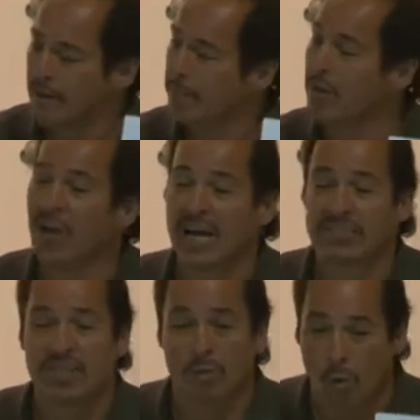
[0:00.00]
that Bill
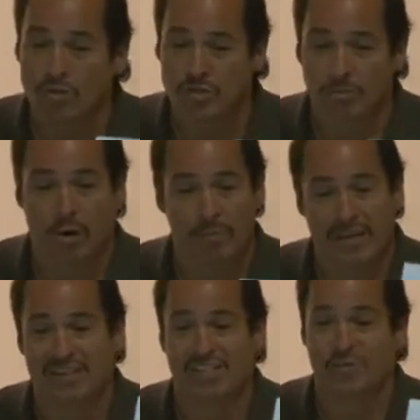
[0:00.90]
Heisinger won't support
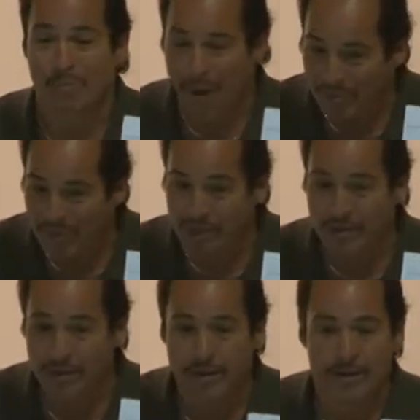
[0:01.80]
because he's a Republican.